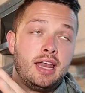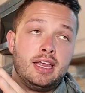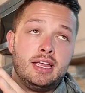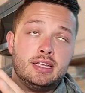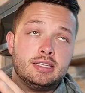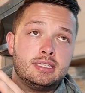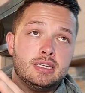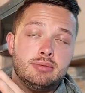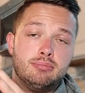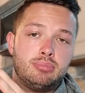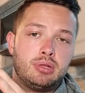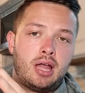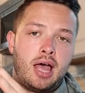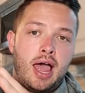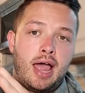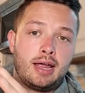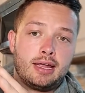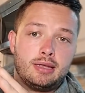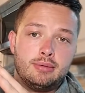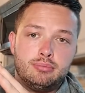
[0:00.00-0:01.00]
isn't
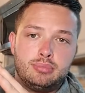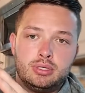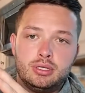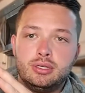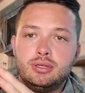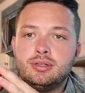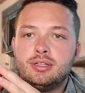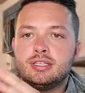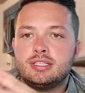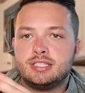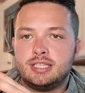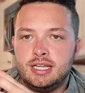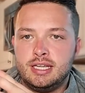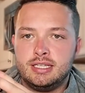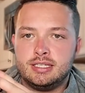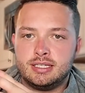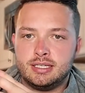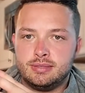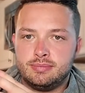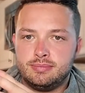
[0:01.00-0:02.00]
black and blue this
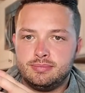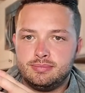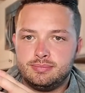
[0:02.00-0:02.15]
season.